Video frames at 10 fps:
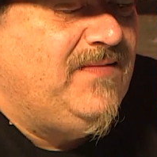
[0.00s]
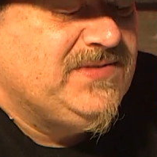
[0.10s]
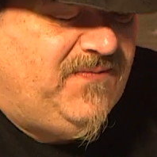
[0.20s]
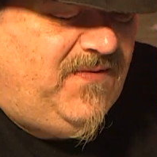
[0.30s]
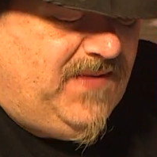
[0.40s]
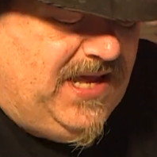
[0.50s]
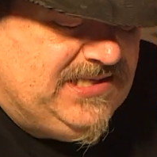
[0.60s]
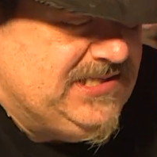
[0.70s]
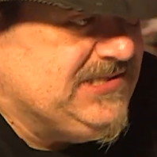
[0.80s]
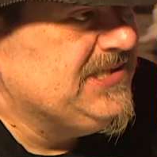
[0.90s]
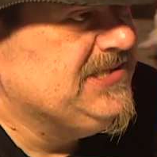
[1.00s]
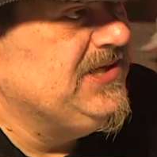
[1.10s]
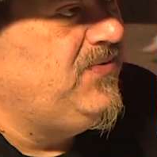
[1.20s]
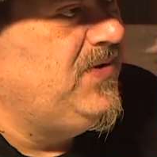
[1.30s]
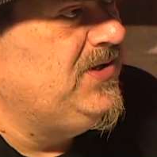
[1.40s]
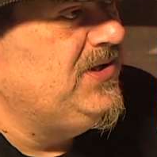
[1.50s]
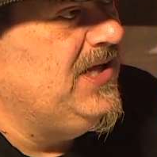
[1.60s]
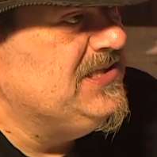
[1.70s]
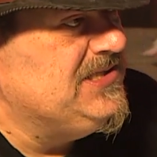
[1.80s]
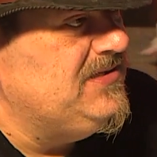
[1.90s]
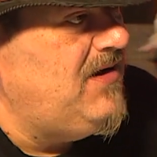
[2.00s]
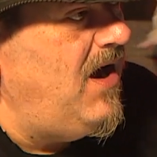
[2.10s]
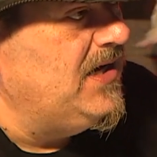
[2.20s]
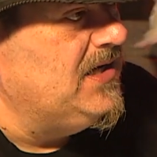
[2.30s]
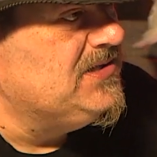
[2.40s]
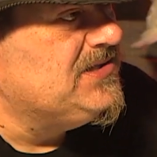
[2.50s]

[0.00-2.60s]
from 1863 to the 1890s.